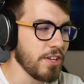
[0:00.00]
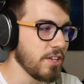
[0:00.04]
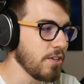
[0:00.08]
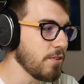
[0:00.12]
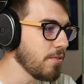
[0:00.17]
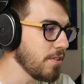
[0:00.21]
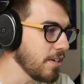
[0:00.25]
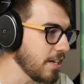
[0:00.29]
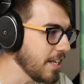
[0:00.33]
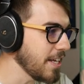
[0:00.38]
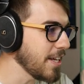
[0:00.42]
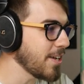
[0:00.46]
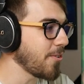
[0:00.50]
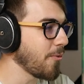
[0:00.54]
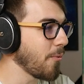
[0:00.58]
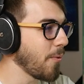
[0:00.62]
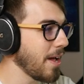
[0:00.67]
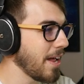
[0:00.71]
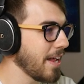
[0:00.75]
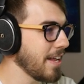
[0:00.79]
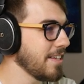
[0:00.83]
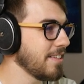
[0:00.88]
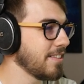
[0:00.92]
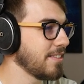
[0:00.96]
unique
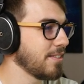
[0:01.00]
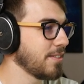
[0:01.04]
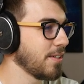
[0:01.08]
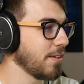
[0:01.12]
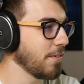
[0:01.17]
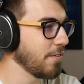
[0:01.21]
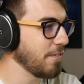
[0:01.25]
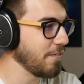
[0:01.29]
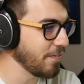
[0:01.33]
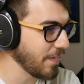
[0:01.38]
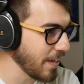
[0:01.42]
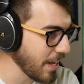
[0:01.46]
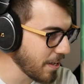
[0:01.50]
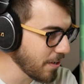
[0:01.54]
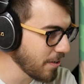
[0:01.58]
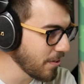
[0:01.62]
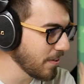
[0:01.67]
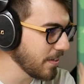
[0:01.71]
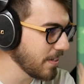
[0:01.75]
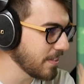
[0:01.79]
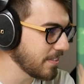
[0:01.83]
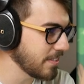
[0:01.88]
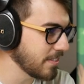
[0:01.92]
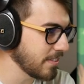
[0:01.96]
ways to
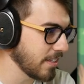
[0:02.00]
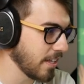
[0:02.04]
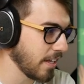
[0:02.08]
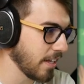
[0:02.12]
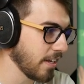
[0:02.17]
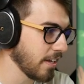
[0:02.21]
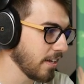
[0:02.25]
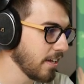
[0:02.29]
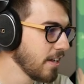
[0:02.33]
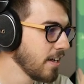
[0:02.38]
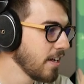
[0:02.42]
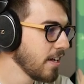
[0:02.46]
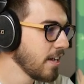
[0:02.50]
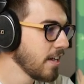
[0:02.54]
fail this thing.